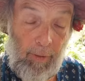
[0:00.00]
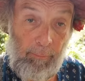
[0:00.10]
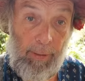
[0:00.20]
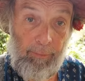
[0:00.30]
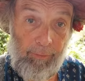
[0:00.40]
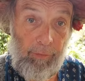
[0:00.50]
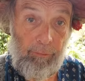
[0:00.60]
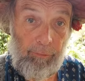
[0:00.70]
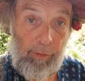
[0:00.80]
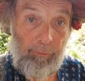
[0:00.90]
People do
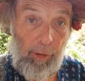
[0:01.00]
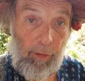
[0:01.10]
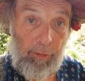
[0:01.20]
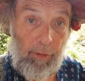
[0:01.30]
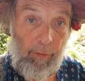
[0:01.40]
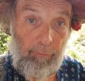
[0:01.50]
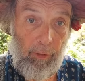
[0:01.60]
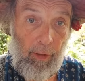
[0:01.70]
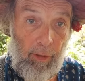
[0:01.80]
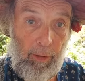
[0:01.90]
fall in love
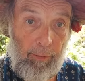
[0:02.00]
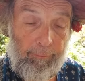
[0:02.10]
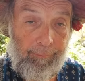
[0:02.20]
with Eddie.